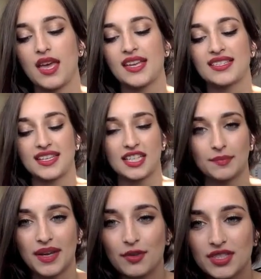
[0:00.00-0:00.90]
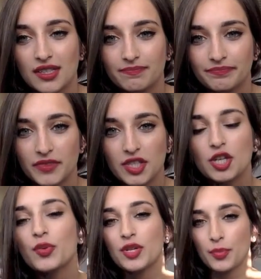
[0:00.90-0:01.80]
a setting powder. So you know
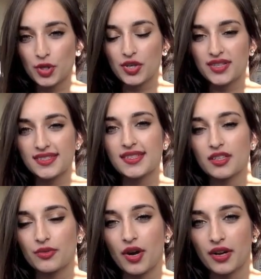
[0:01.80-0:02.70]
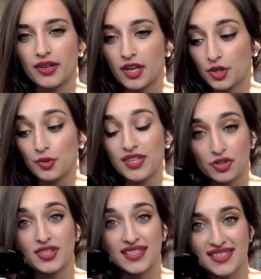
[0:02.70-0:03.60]
when you put your concealer on, you
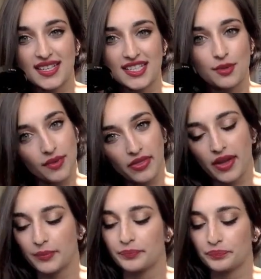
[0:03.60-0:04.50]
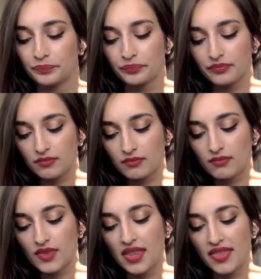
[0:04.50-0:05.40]
literally set it with that.
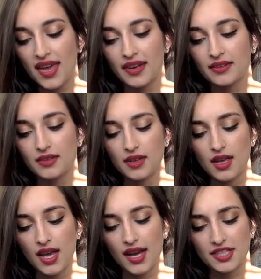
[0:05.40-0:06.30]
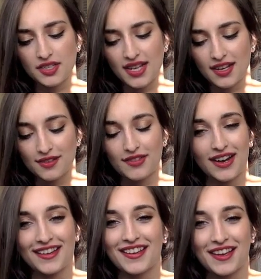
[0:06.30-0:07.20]
And then, I don't know how,
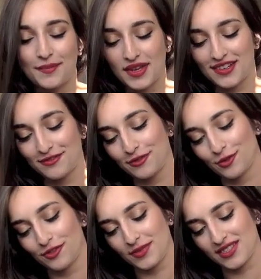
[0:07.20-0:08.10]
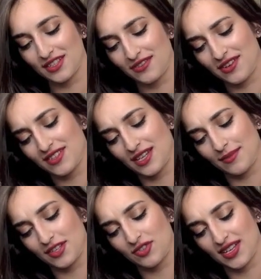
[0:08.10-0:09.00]
right, I make a fool of myself every time
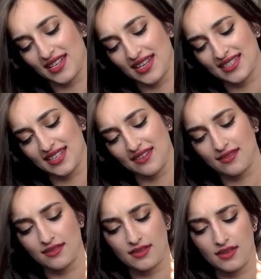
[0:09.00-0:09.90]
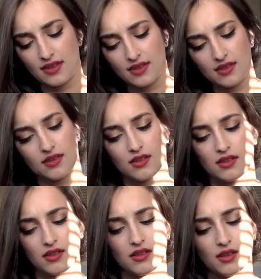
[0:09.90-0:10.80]
I try and get in.
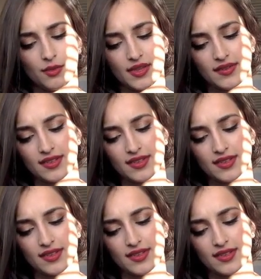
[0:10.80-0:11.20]
Oh, there it